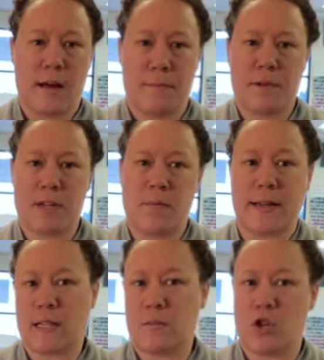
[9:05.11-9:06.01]
The
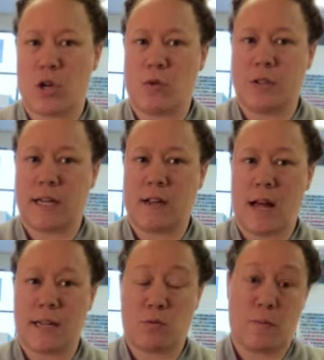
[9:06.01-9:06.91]
domestic machine quilting
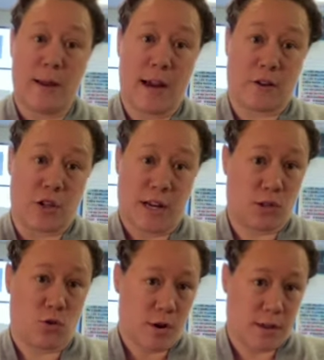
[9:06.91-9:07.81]
class will be actually next
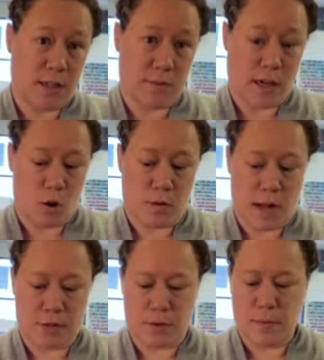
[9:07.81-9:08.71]
door in the Seems Like Home
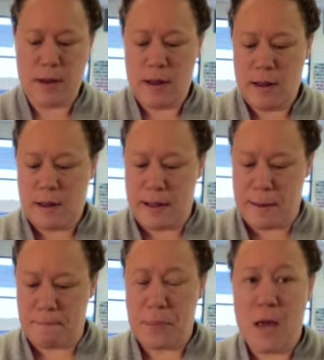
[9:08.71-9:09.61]
classroom.
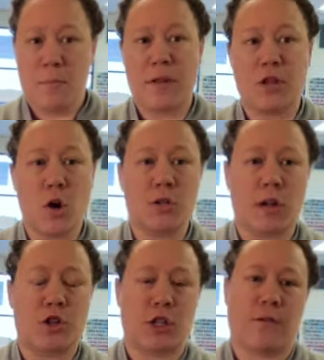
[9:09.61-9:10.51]
But those are
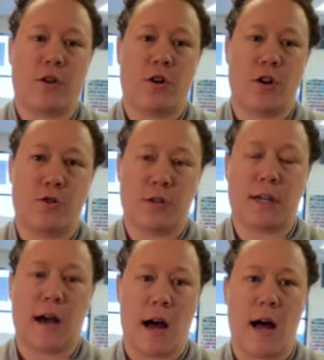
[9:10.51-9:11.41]
just for you to
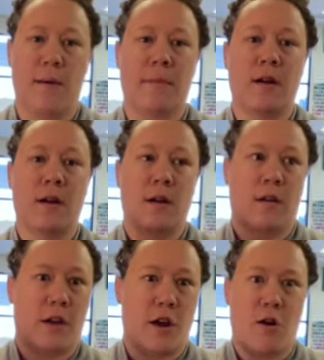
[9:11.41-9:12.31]
come,
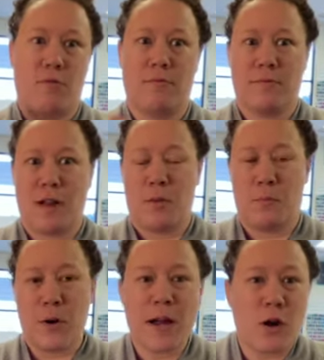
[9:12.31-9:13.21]
you know,
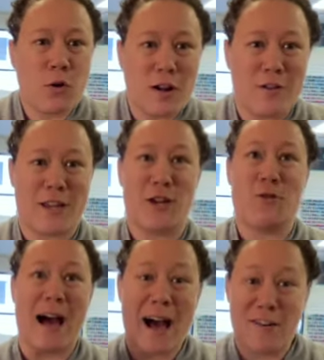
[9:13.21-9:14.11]
bring a quilt that you
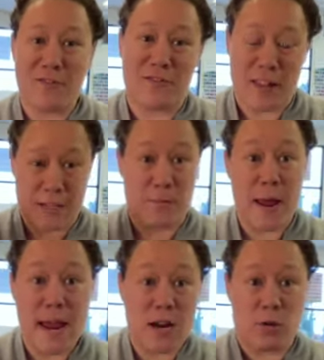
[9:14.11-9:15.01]
have that's
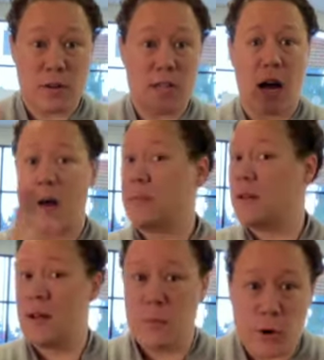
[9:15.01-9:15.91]
made, a quilt top,
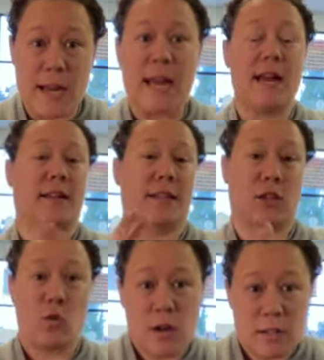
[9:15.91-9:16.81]
bring it, let's
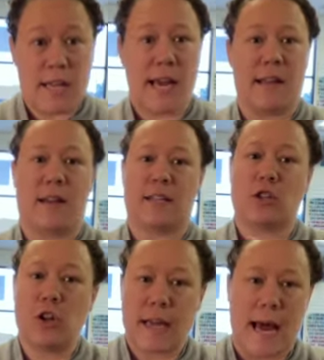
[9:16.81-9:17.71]
quilt it, let's
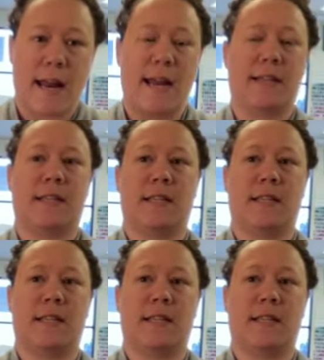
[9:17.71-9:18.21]
look at it,